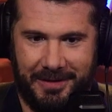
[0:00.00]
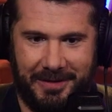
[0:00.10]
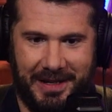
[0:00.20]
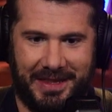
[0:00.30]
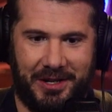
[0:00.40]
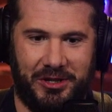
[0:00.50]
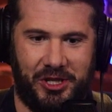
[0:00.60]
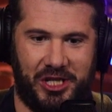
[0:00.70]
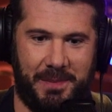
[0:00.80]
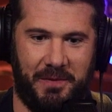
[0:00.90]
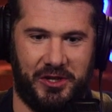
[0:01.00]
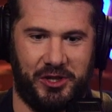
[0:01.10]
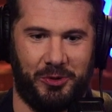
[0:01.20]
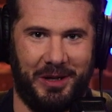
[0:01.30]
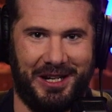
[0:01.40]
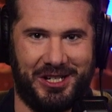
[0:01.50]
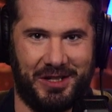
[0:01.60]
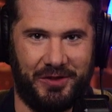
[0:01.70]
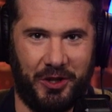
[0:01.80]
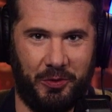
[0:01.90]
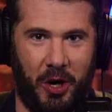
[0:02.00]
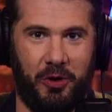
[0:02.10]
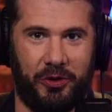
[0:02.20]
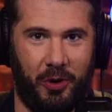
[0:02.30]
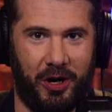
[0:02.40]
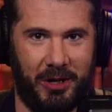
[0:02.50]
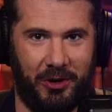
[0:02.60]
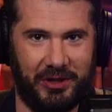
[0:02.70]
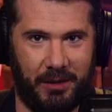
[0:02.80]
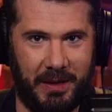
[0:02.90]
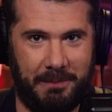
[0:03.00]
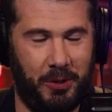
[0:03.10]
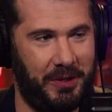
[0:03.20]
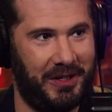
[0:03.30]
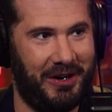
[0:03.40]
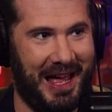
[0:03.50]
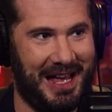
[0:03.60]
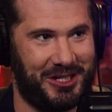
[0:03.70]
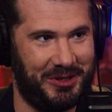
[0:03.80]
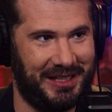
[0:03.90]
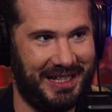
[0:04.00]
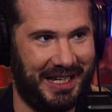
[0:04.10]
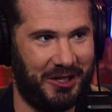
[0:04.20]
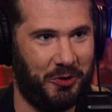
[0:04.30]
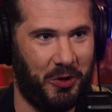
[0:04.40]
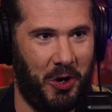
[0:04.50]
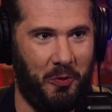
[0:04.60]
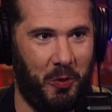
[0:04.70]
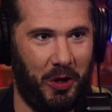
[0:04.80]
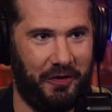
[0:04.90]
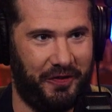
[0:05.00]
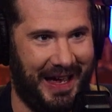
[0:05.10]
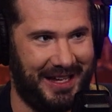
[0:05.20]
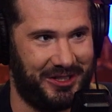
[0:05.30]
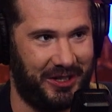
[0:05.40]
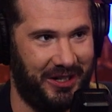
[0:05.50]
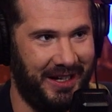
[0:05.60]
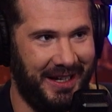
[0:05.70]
oh yeah, they're in the shape of the syringe of the growth hormone that'll be put in their ass so that they can grow wool faster.